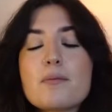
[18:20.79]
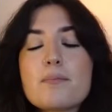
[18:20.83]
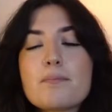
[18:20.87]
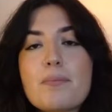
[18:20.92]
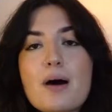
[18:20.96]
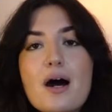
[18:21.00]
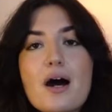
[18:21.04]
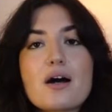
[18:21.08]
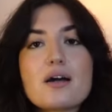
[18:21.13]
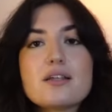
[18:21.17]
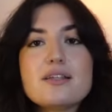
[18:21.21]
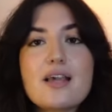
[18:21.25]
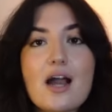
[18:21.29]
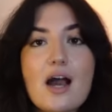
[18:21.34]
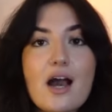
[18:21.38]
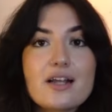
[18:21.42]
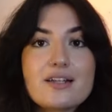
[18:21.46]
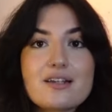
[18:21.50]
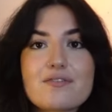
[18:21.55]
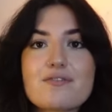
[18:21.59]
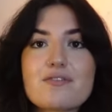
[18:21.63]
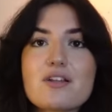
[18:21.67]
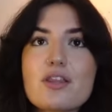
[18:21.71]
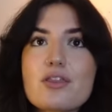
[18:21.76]
But yeah, I
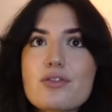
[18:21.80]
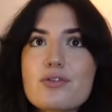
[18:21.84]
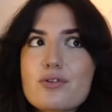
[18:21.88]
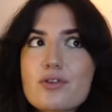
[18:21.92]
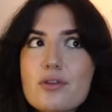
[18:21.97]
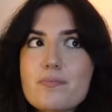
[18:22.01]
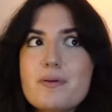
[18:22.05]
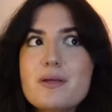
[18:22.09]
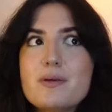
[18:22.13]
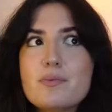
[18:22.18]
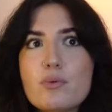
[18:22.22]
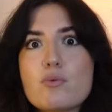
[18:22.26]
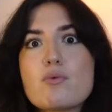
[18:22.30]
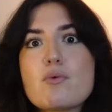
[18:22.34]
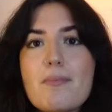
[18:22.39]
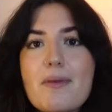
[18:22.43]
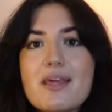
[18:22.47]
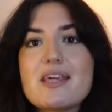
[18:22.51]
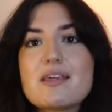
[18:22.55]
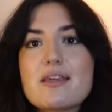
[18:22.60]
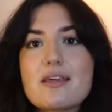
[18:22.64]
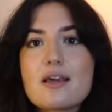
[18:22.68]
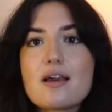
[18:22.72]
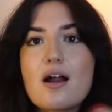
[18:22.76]
definitely thought that people were
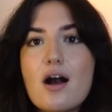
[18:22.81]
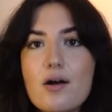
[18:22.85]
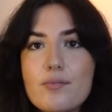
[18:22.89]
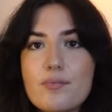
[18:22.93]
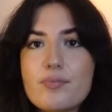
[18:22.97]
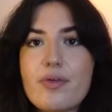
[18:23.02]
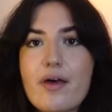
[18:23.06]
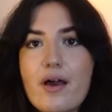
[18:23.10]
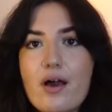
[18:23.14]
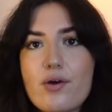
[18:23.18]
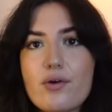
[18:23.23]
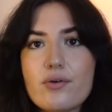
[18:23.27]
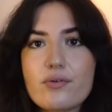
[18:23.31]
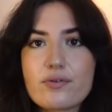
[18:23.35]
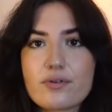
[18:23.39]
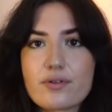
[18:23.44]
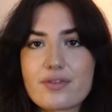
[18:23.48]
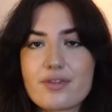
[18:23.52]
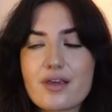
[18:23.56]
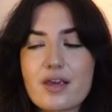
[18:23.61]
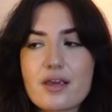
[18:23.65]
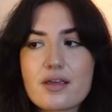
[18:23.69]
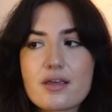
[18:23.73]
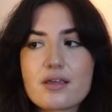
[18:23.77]
making up their own
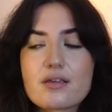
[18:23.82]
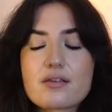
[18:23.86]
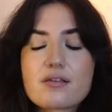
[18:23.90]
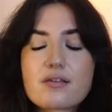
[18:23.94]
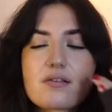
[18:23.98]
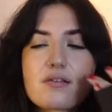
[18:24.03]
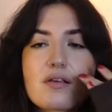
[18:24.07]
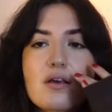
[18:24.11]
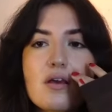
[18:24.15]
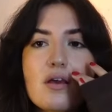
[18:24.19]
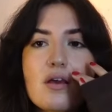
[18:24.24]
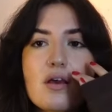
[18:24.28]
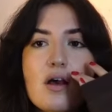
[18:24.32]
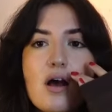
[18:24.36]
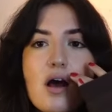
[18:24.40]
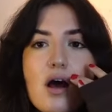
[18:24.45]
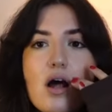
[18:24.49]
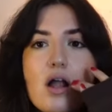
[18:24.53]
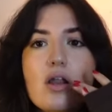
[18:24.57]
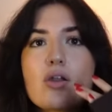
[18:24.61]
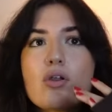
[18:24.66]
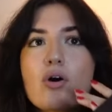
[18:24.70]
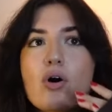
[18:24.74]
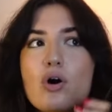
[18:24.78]
things.
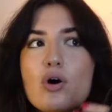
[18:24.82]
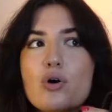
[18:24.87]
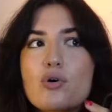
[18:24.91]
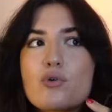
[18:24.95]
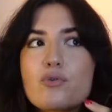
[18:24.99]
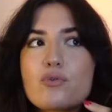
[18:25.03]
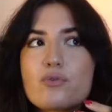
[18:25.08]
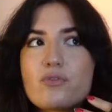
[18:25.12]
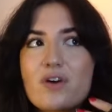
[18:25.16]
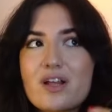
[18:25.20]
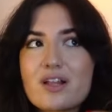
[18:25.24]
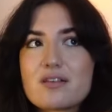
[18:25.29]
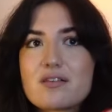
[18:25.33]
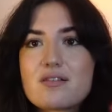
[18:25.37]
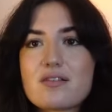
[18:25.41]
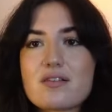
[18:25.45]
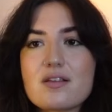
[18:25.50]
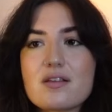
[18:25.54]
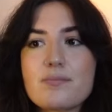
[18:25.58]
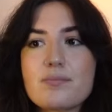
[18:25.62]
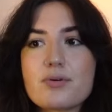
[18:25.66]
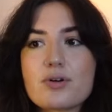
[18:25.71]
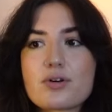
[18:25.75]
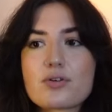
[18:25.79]
A lot of
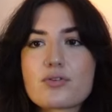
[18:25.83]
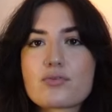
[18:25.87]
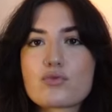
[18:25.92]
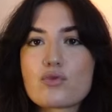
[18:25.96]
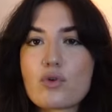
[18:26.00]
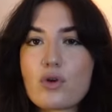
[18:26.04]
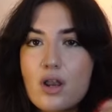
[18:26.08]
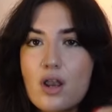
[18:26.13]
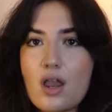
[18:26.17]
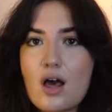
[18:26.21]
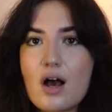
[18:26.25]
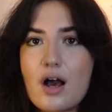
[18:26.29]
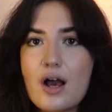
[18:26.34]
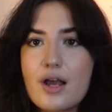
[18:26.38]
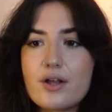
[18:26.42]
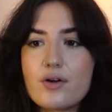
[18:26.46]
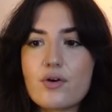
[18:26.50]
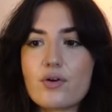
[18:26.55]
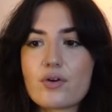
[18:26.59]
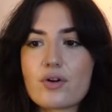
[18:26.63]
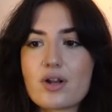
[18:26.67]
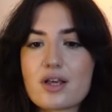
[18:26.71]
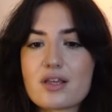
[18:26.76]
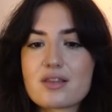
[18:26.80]
fantasy books rely
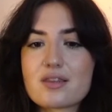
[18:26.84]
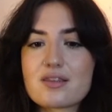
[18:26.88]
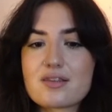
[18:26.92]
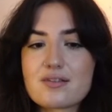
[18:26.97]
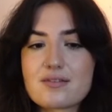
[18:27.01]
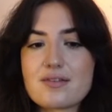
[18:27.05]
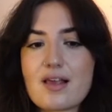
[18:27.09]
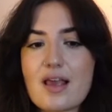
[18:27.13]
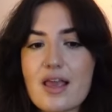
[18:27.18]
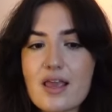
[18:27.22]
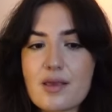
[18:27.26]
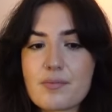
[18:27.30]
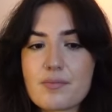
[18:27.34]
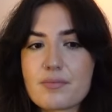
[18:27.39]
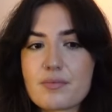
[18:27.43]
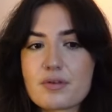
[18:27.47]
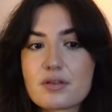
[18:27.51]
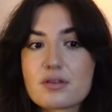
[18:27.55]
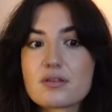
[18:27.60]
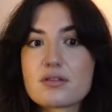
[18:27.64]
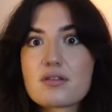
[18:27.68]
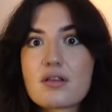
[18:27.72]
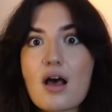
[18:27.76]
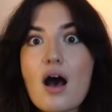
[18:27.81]
on like the same
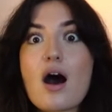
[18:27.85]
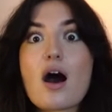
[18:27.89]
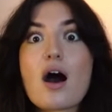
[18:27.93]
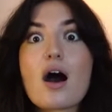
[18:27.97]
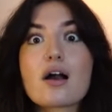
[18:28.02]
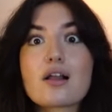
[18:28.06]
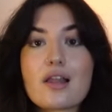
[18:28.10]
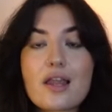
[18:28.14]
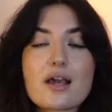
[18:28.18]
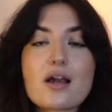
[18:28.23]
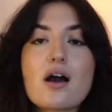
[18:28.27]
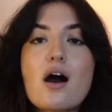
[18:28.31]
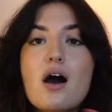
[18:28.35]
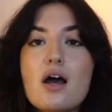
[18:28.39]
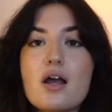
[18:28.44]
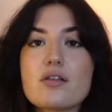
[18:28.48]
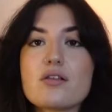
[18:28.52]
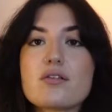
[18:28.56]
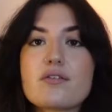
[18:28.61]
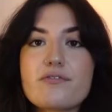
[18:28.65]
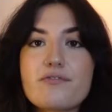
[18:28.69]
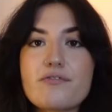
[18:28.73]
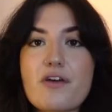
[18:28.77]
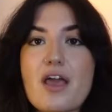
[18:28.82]
like kinds
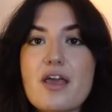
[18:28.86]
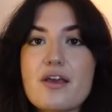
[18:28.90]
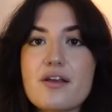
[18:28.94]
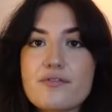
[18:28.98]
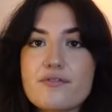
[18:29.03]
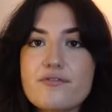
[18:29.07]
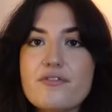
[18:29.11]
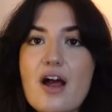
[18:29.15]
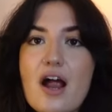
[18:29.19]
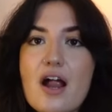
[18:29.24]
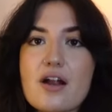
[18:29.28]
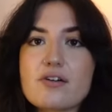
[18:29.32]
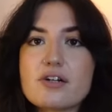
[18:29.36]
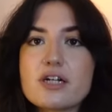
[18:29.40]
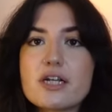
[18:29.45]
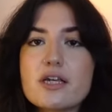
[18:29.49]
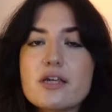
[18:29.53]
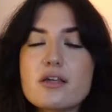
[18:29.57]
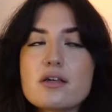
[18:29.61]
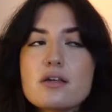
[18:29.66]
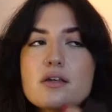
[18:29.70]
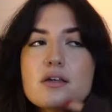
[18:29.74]
of fae and fairy